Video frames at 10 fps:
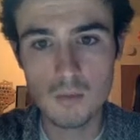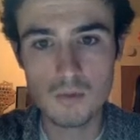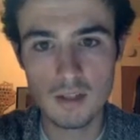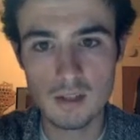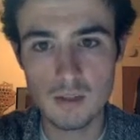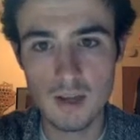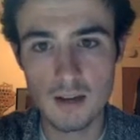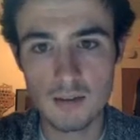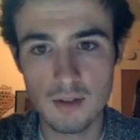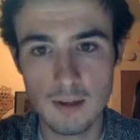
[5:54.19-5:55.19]
move on his
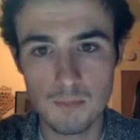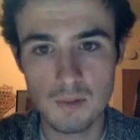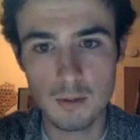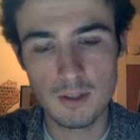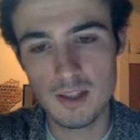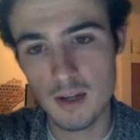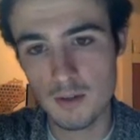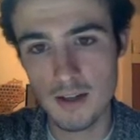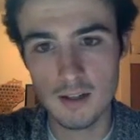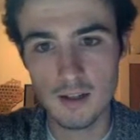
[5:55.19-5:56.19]
behalf. If I were to
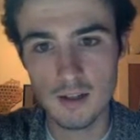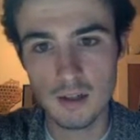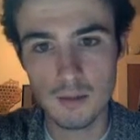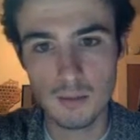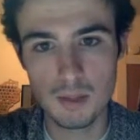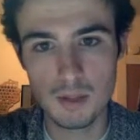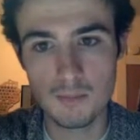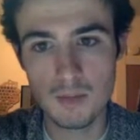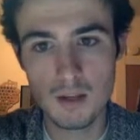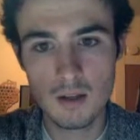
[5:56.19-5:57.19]
take right here, he would
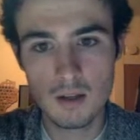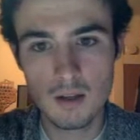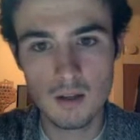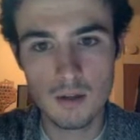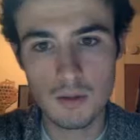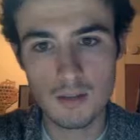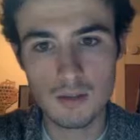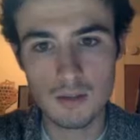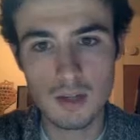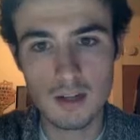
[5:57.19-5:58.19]
be, he would
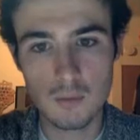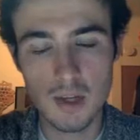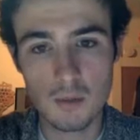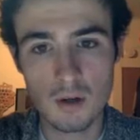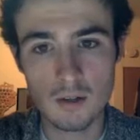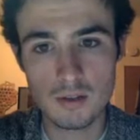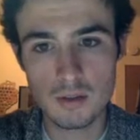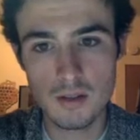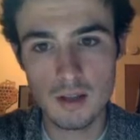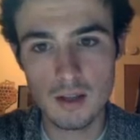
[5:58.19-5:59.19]
have two kind of weak
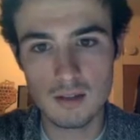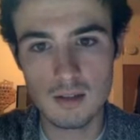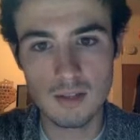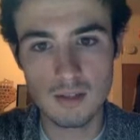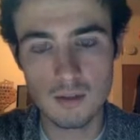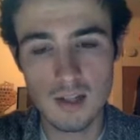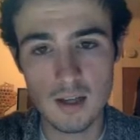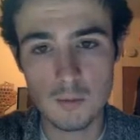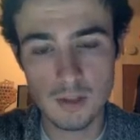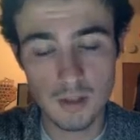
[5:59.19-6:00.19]
pawns, and if I don't
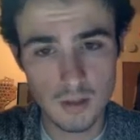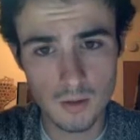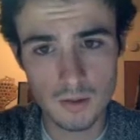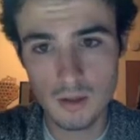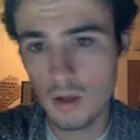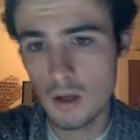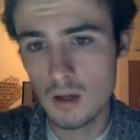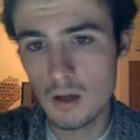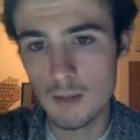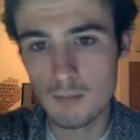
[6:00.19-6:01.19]
take, which I don't,
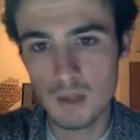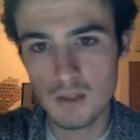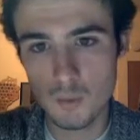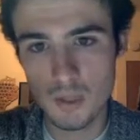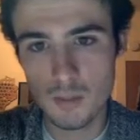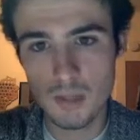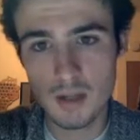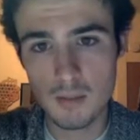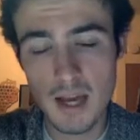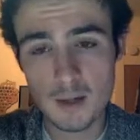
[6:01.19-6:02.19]
he has a weak
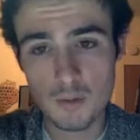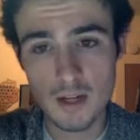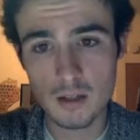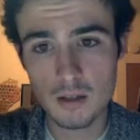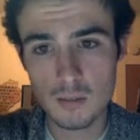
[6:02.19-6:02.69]
back rank